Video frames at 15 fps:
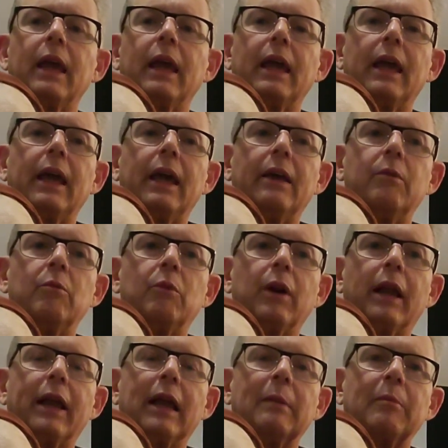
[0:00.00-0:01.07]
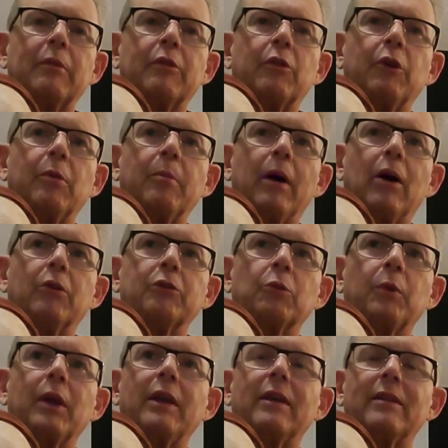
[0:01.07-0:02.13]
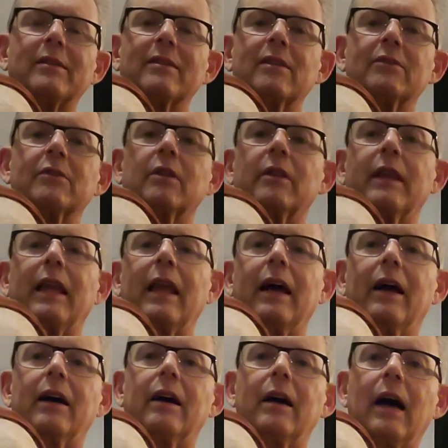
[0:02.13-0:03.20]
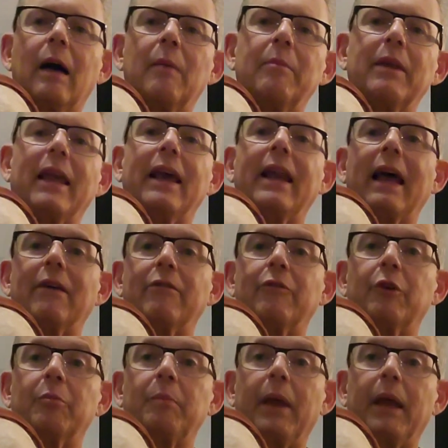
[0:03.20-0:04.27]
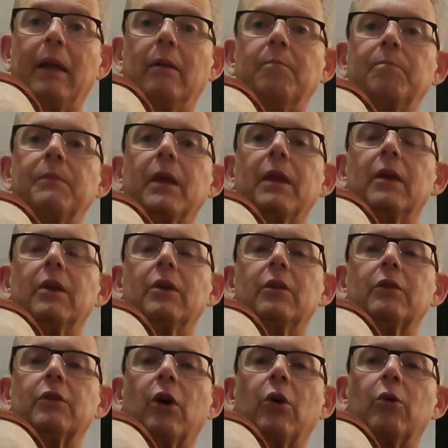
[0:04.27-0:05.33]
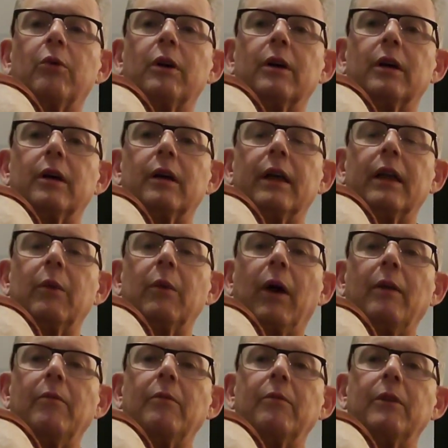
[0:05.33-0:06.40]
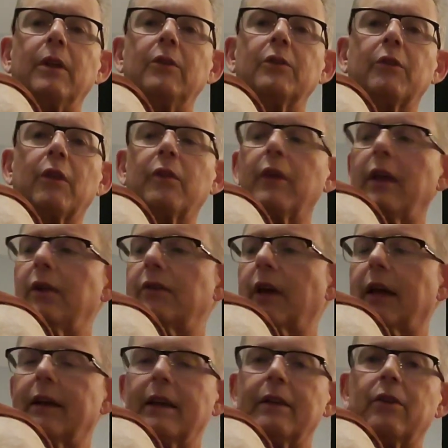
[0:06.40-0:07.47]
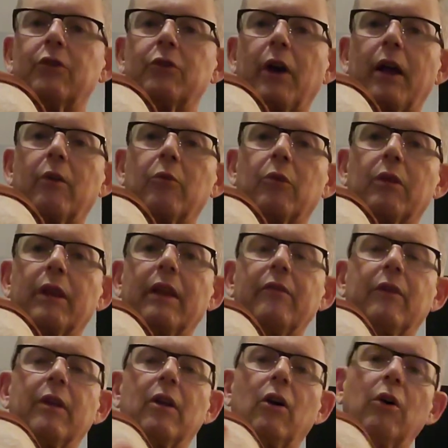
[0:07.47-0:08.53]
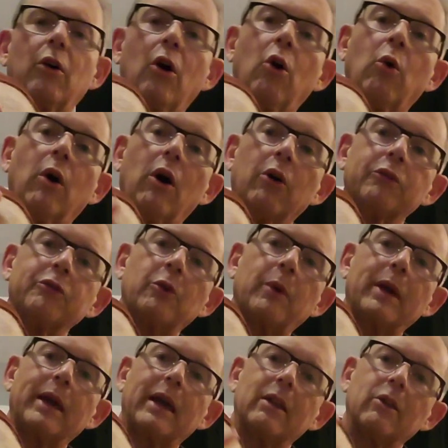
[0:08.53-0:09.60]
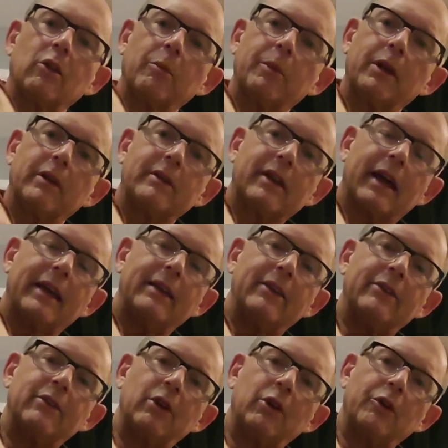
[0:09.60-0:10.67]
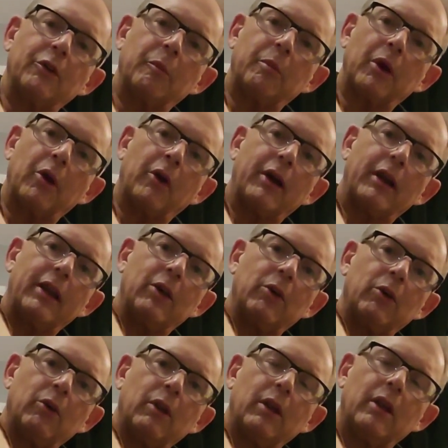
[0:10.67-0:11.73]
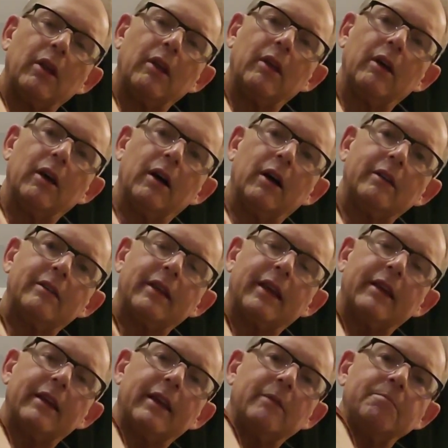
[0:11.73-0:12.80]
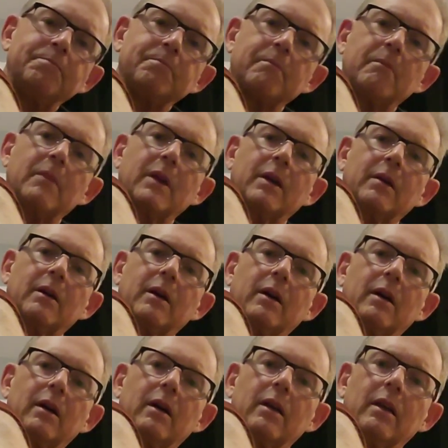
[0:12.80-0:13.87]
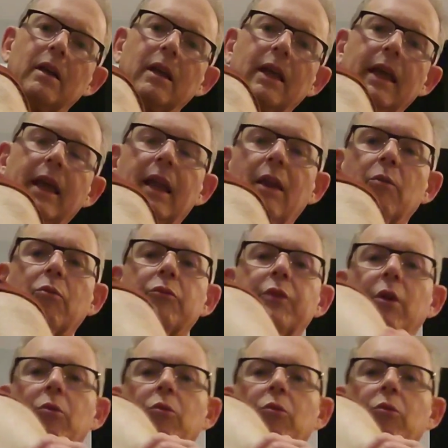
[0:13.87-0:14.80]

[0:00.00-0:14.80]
and when I got up to 30 miles a week consistently, I began to have foot pain. So anyway, these are the things I did to try to relieve it. Also I got a little bit of tightness here in the perineal tendon, and that